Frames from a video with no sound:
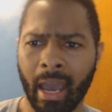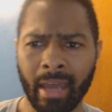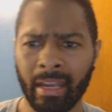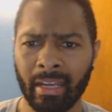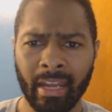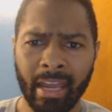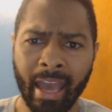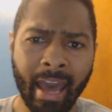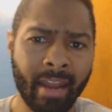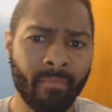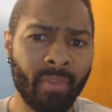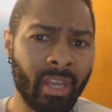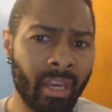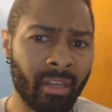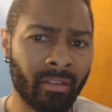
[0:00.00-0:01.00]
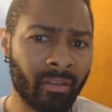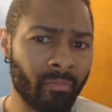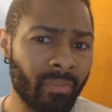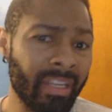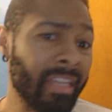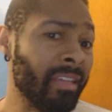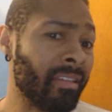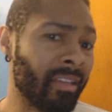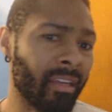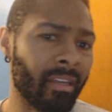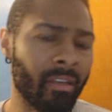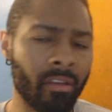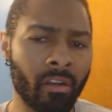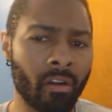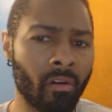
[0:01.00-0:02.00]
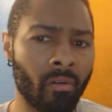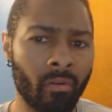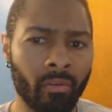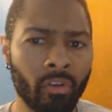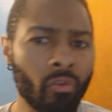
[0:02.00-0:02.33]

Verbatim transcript: and they got to be getting some decent, you know,